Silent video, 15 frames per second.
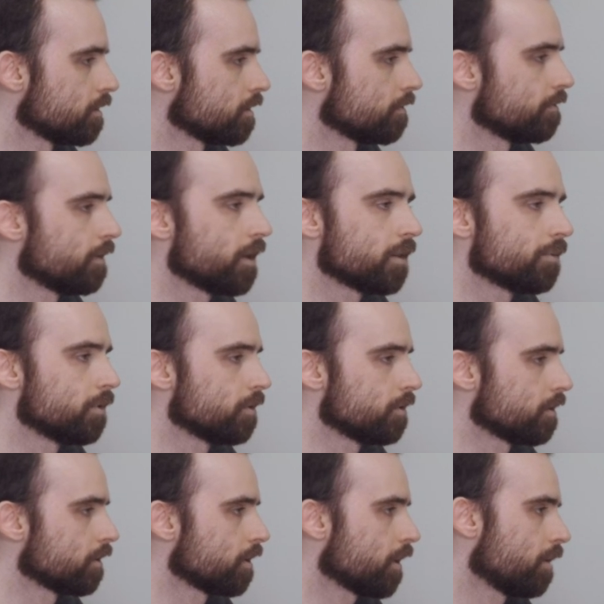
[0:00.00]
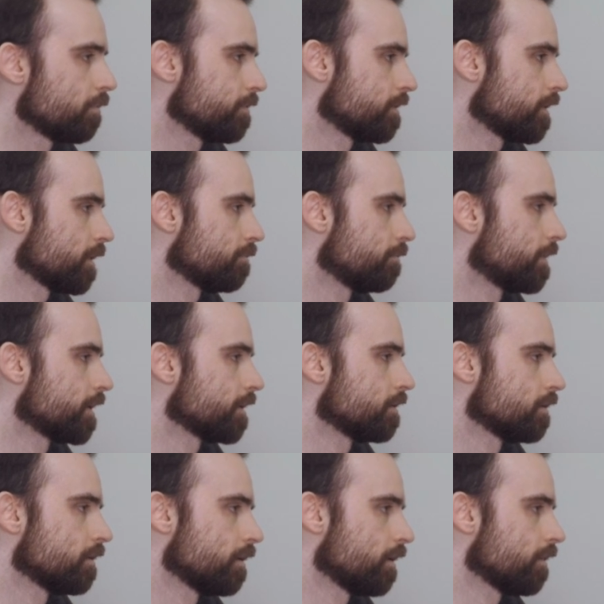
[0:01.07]
available. You can copy that bit
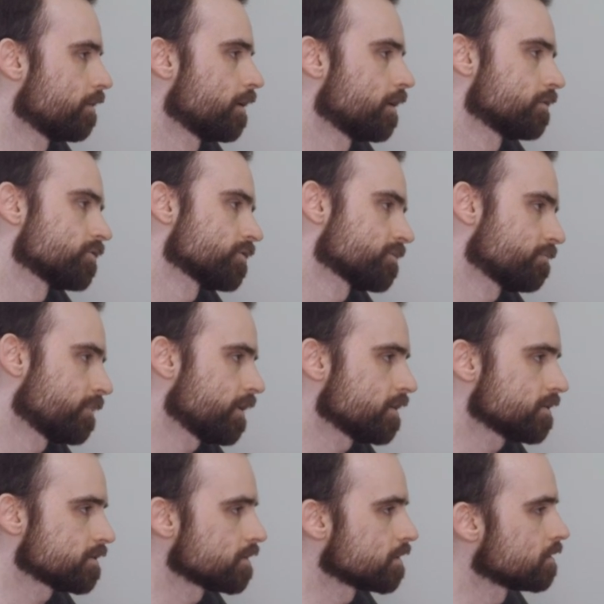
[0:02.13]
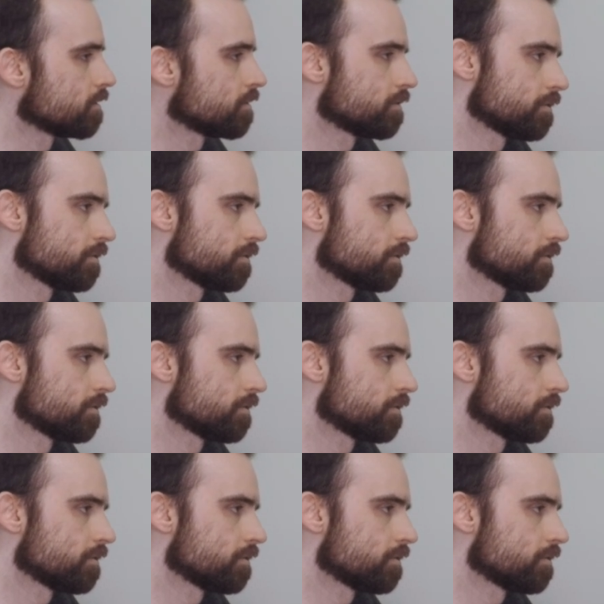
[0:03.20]
and then just paste it,